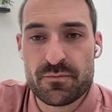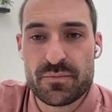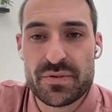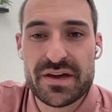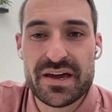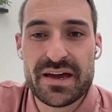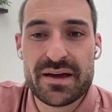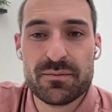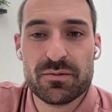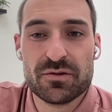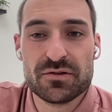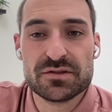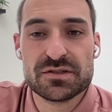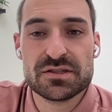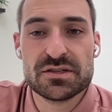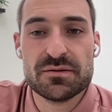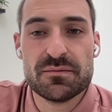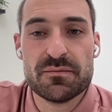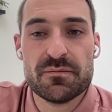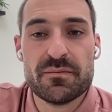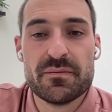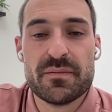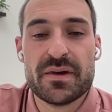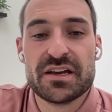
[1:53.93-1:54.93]
be able
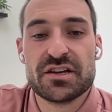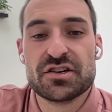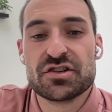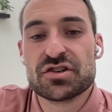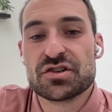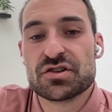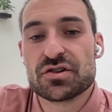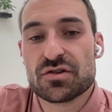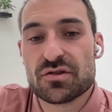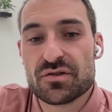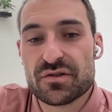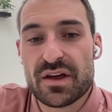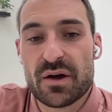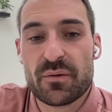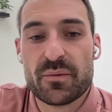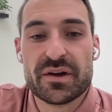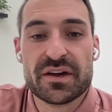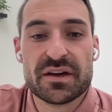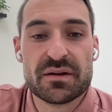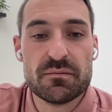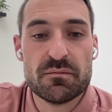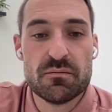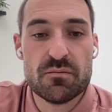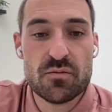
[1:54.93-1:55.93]
to make sure that
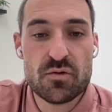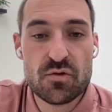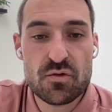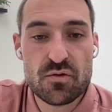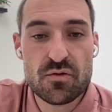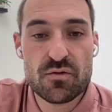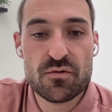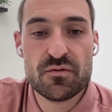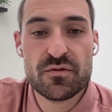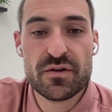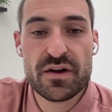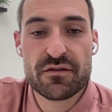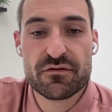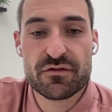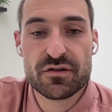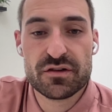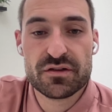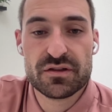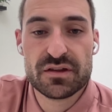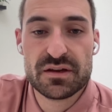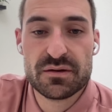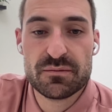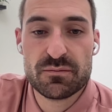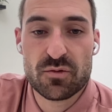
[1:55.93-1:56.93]
we can move
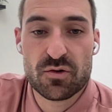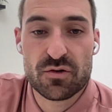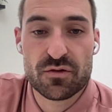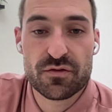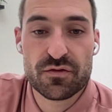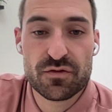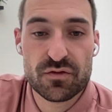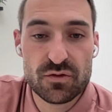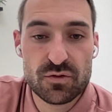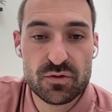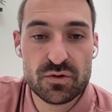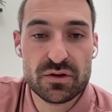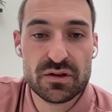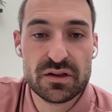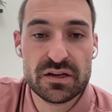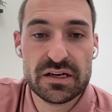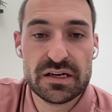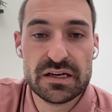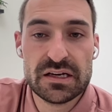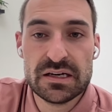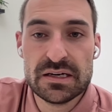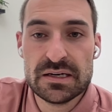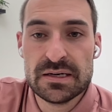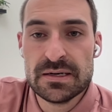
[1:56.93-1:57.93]
everything more
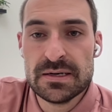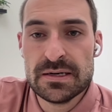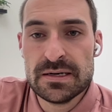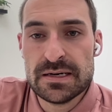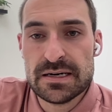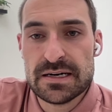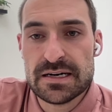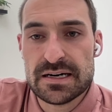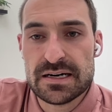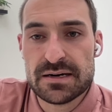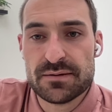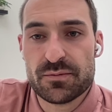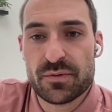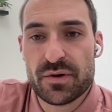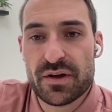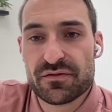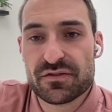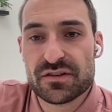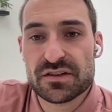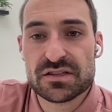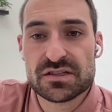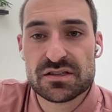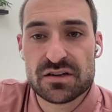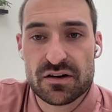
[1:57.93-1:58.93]
fluently. We
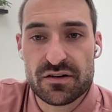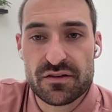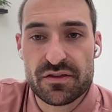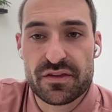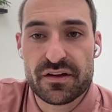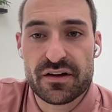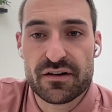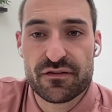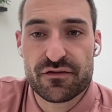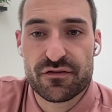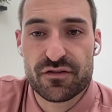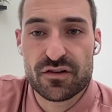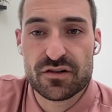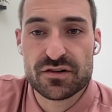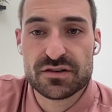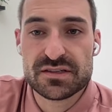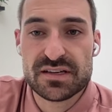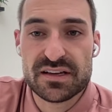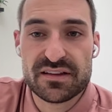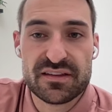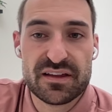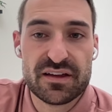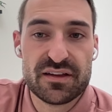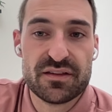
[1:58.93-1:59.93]
have to start there
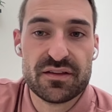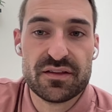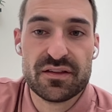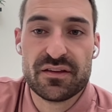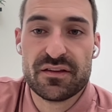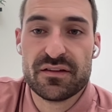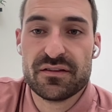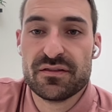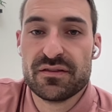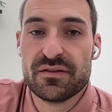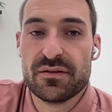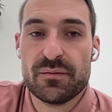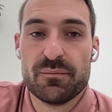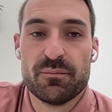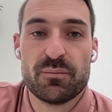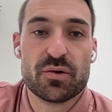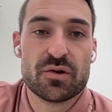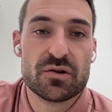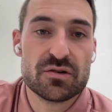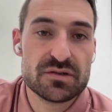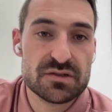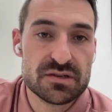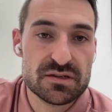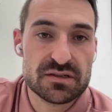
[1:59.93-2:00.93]
first, and then the
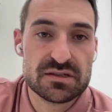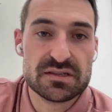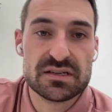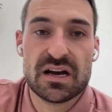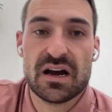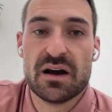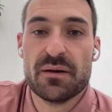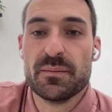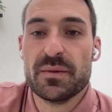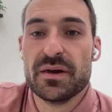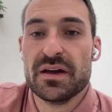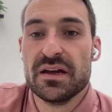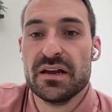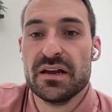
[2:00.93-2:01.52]
bursas come